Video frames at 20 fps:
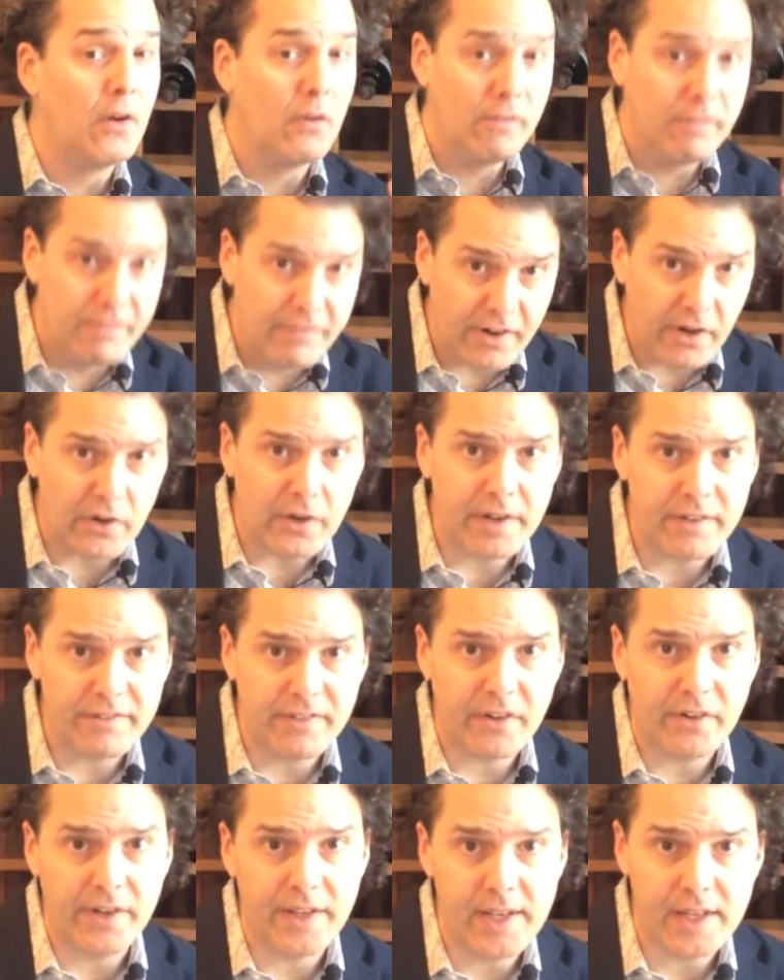Very,
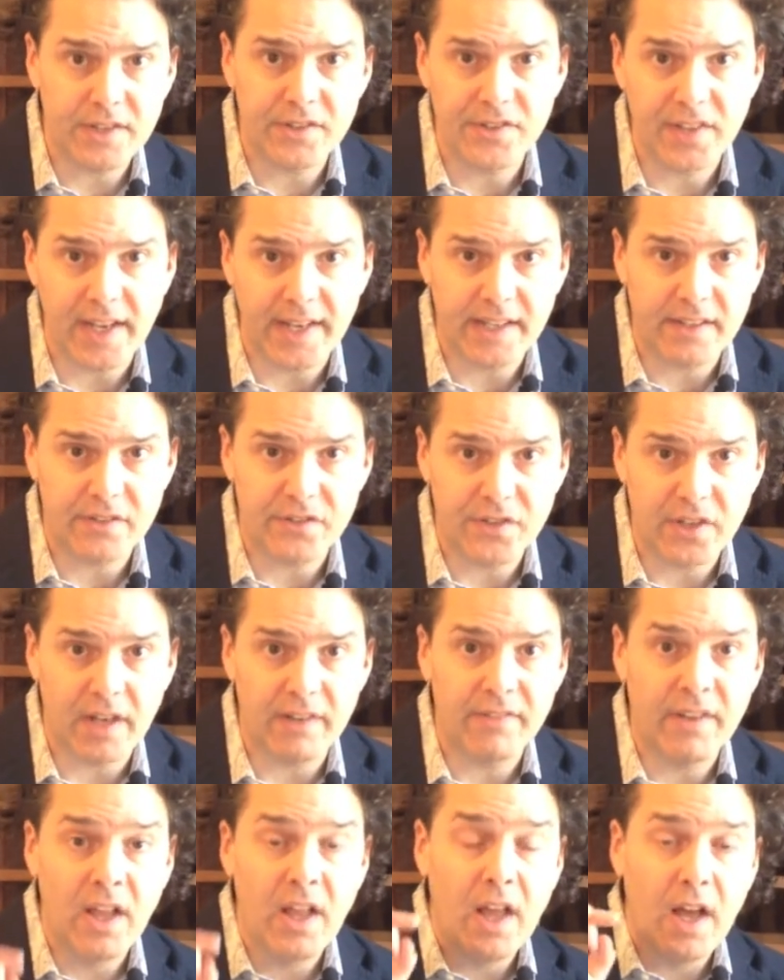very exciting stuff.